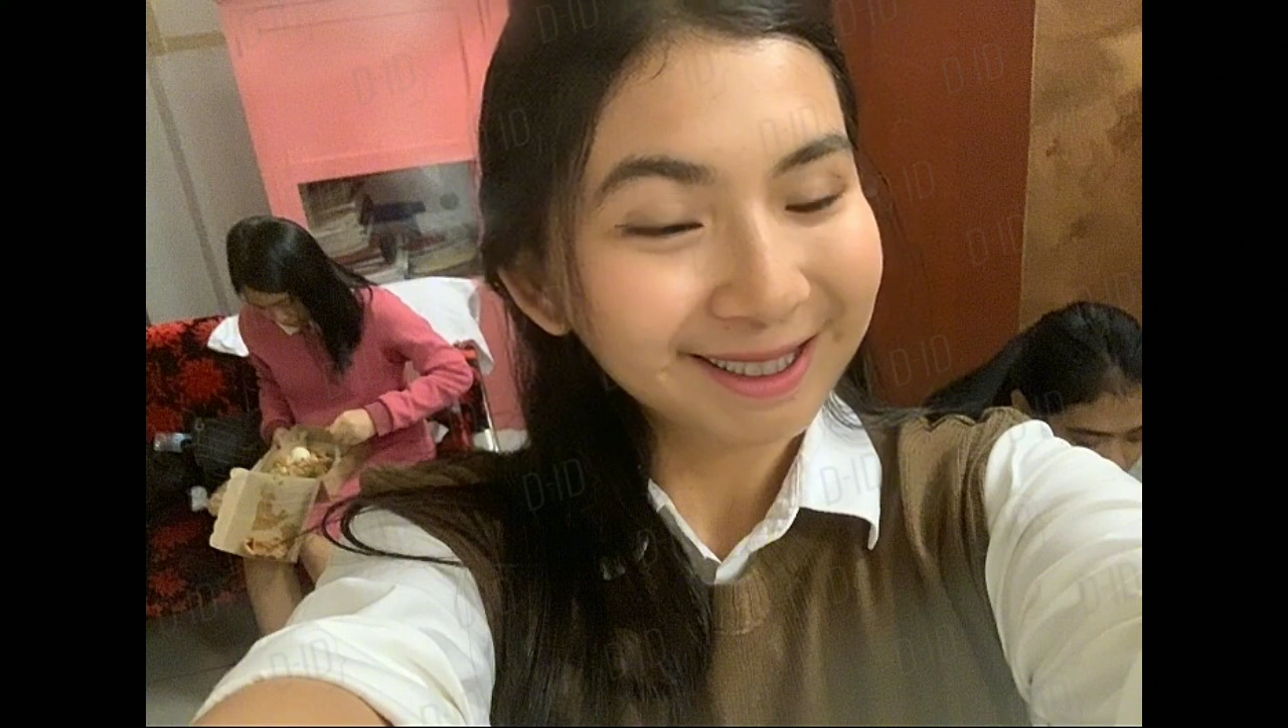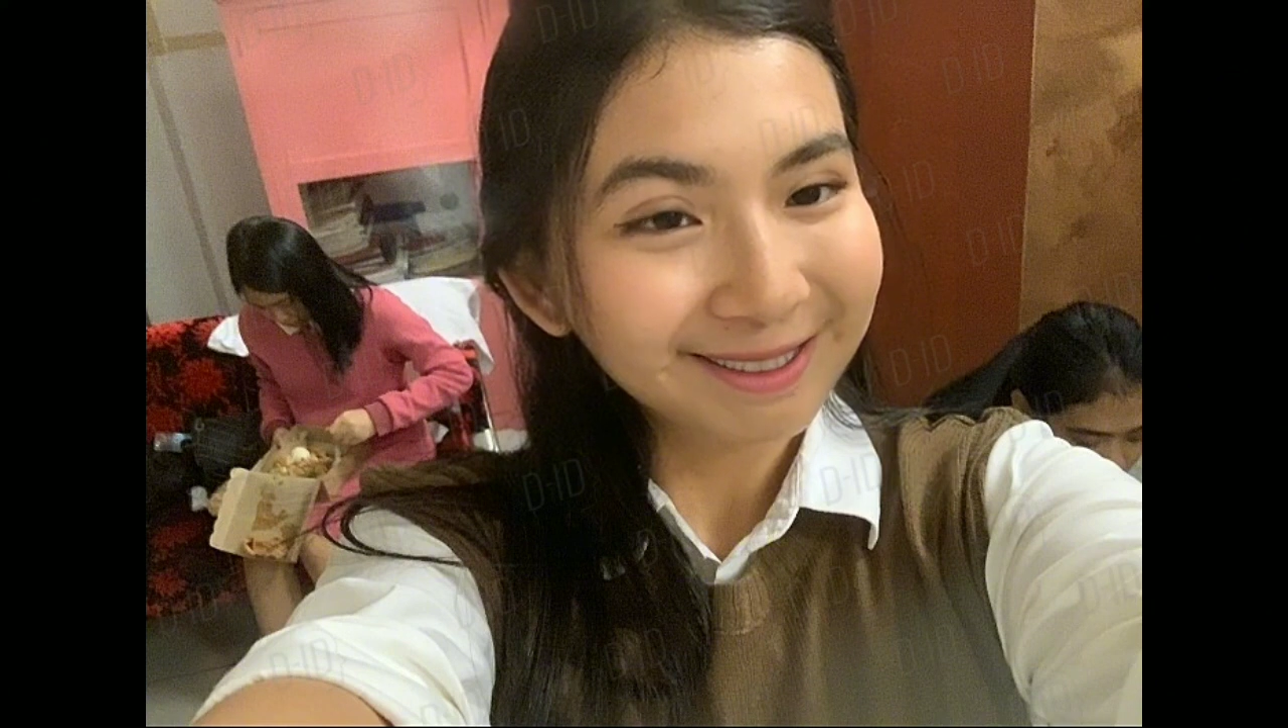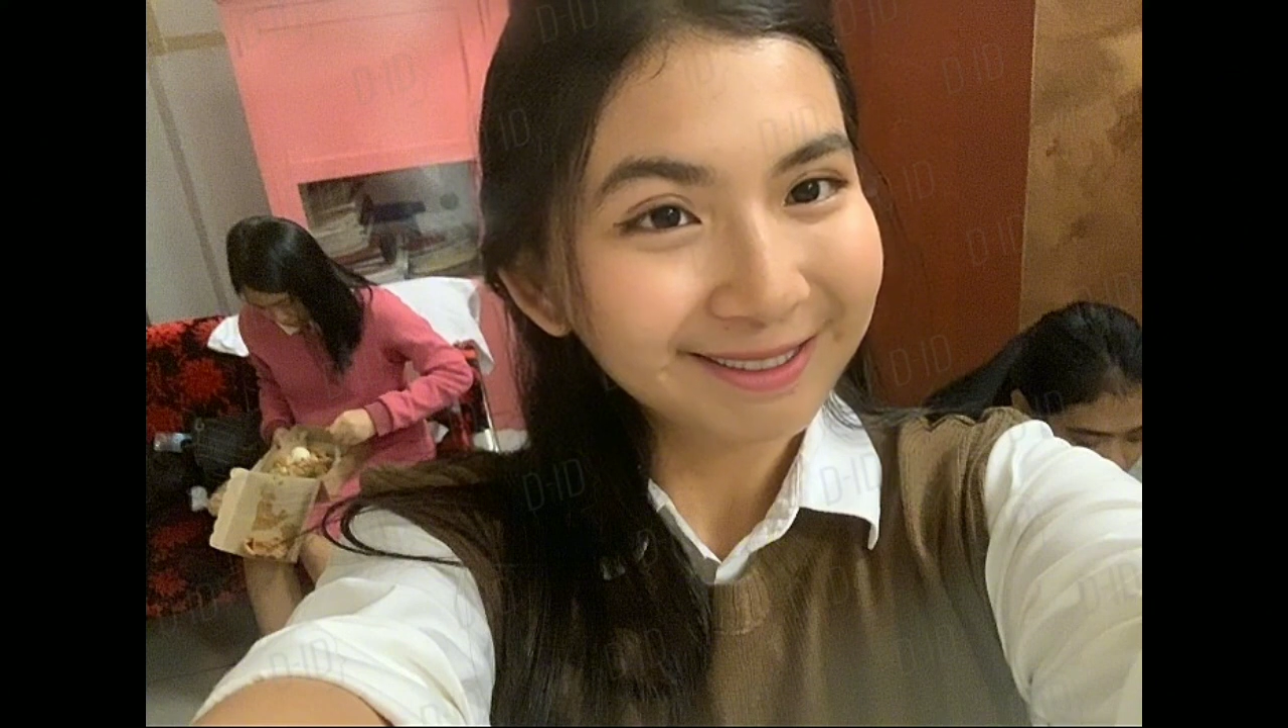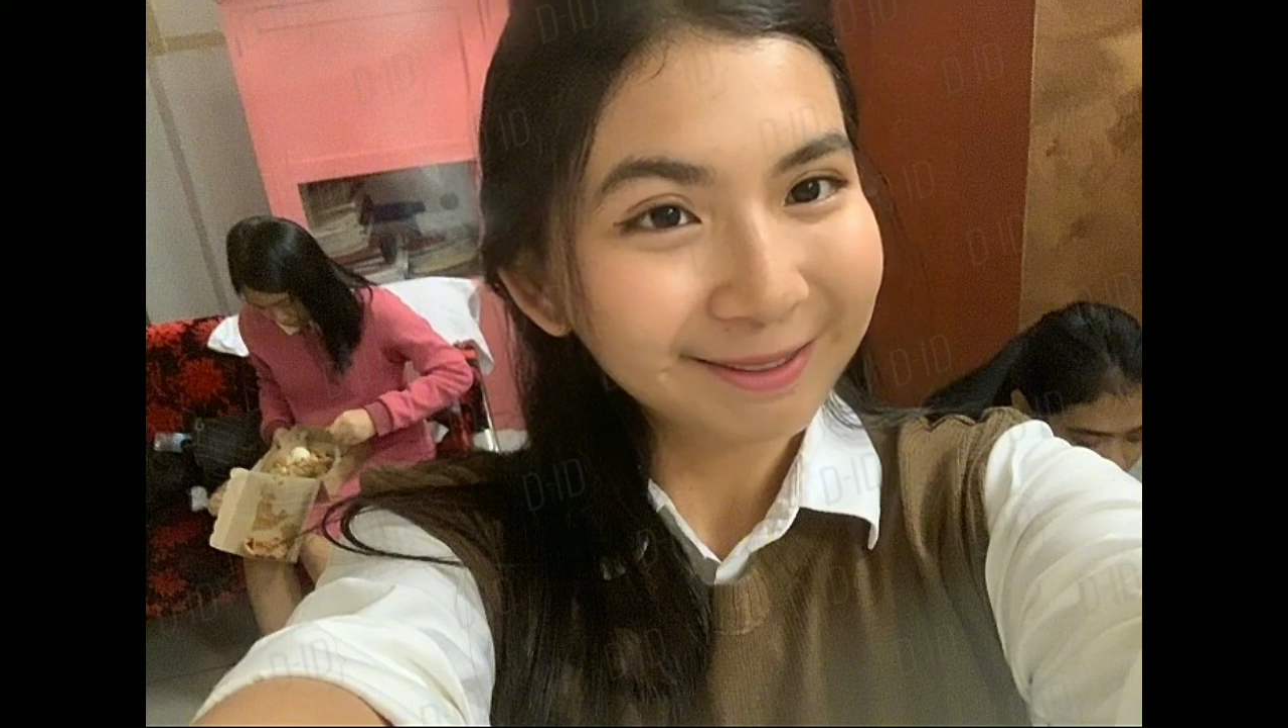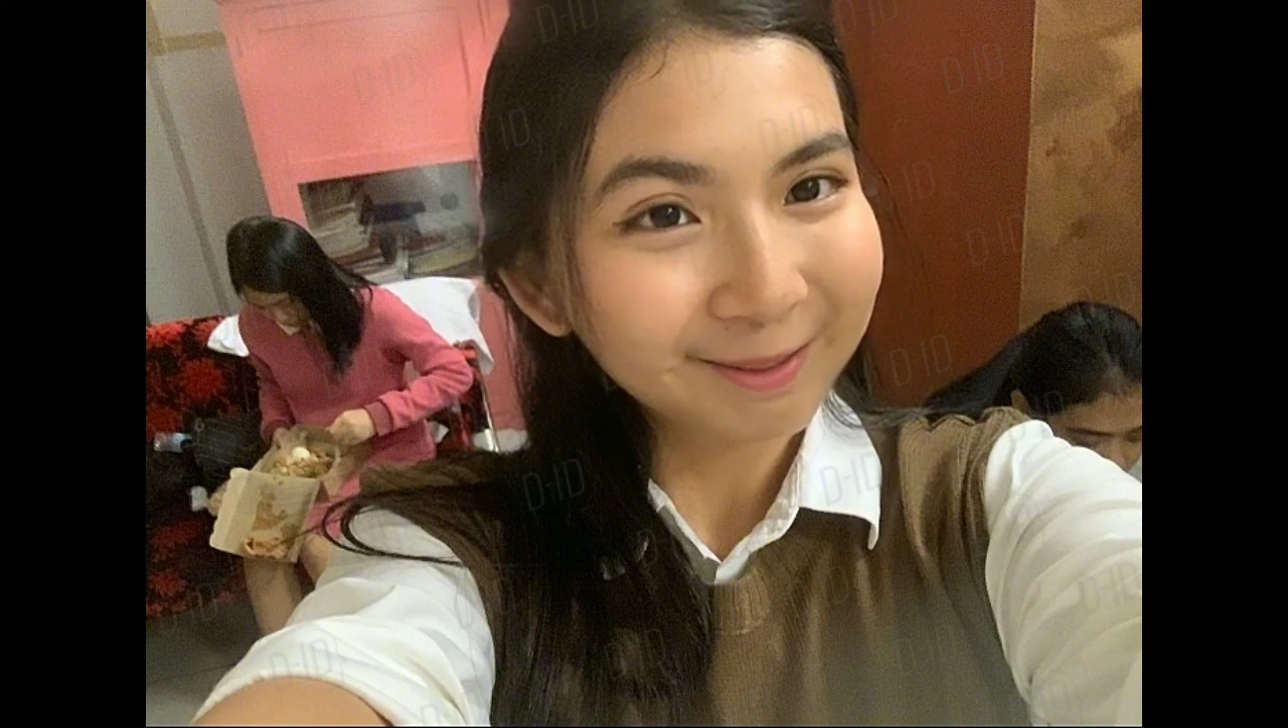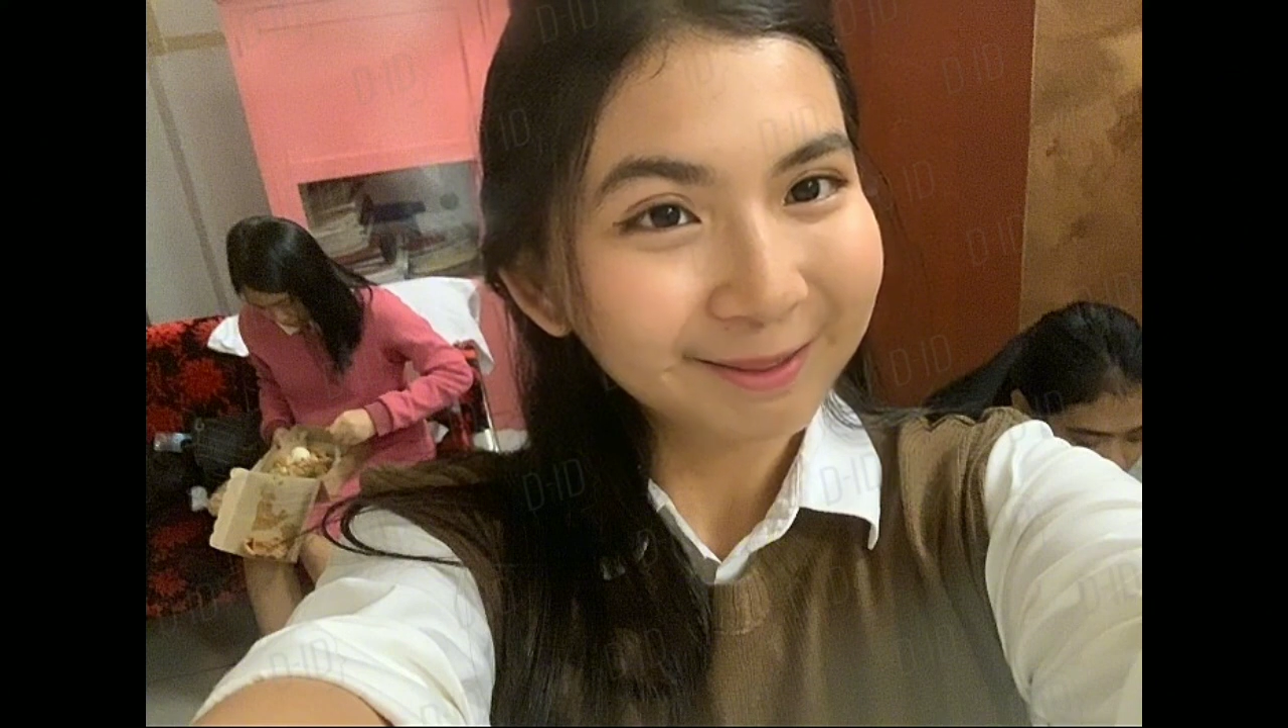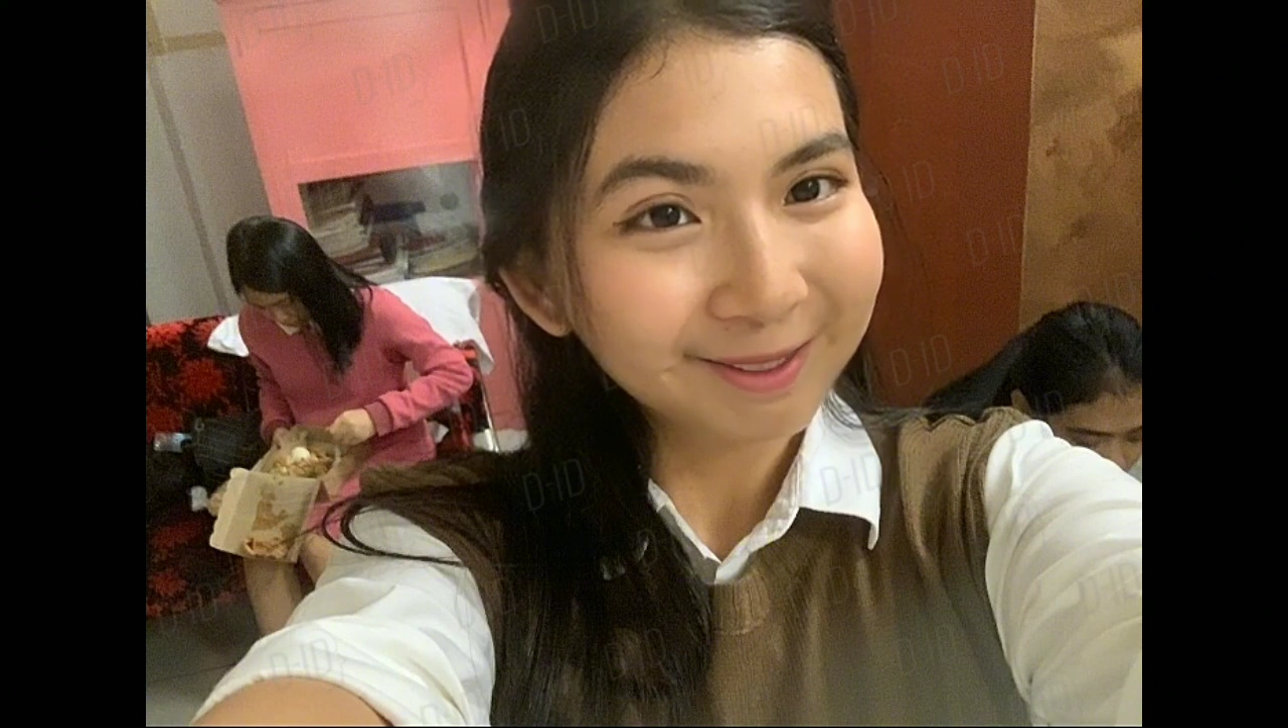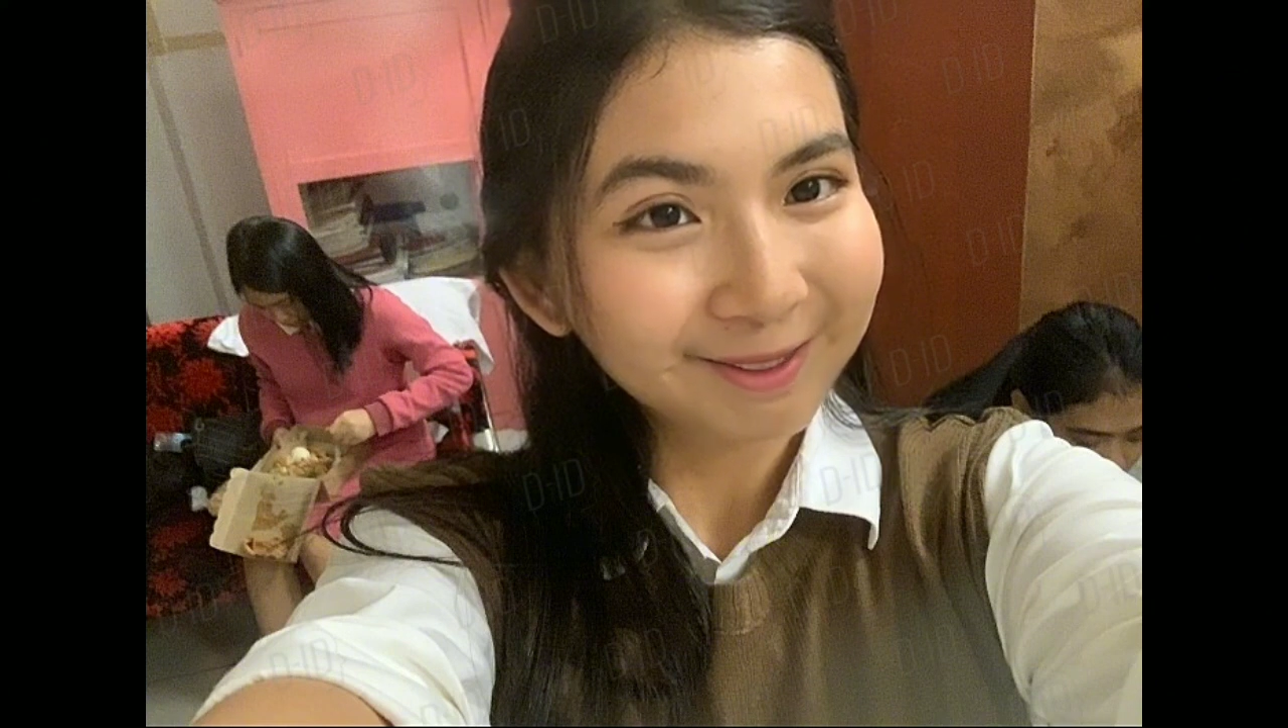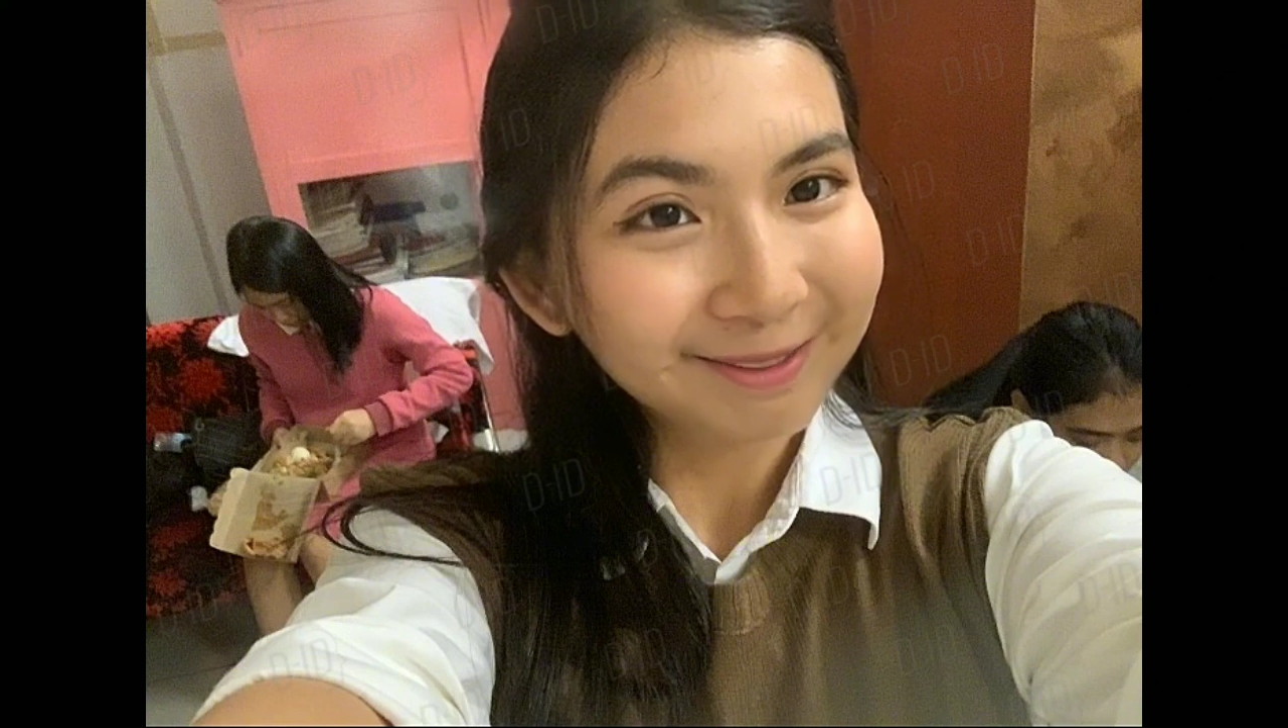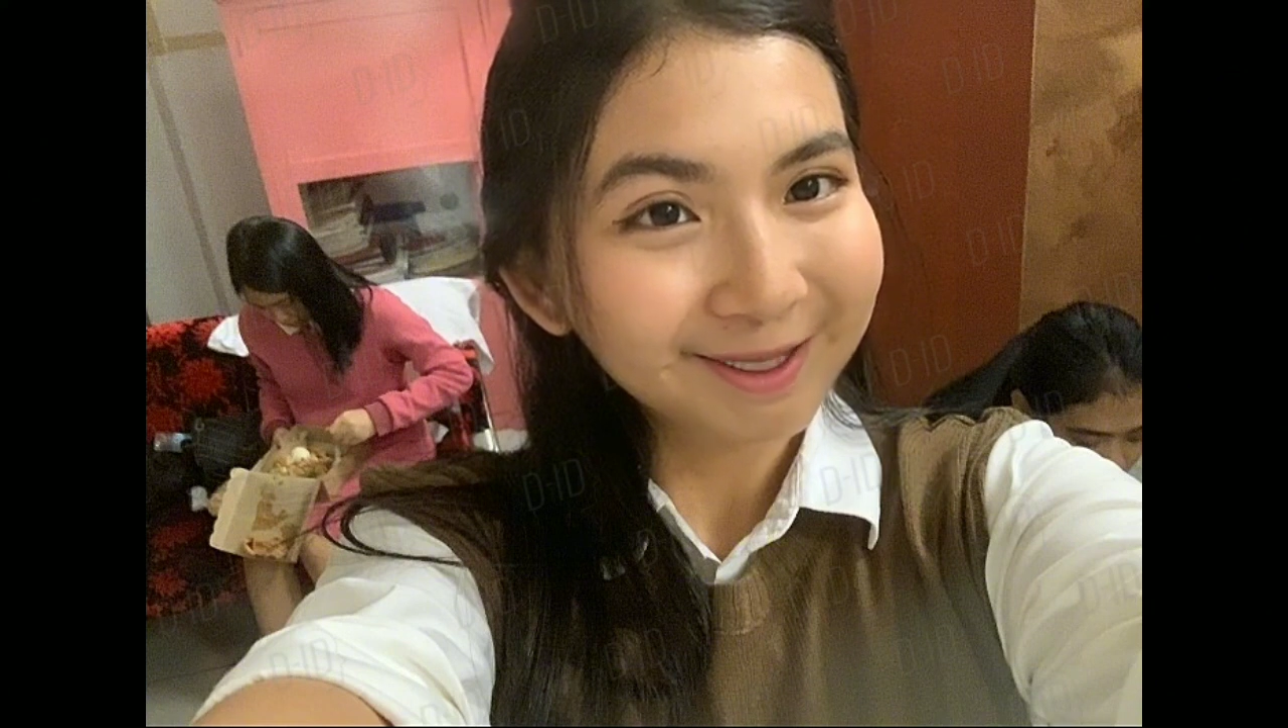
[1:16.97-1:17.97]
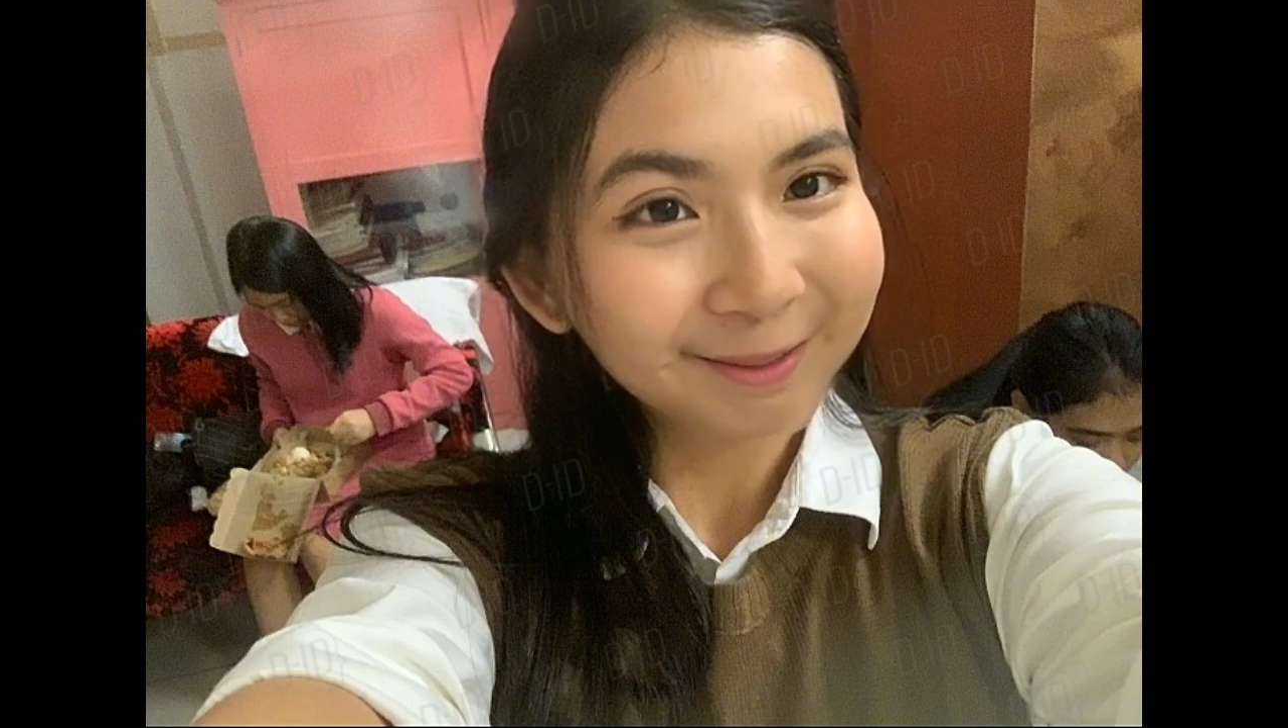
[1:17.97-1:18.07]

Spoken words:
In some cryptographic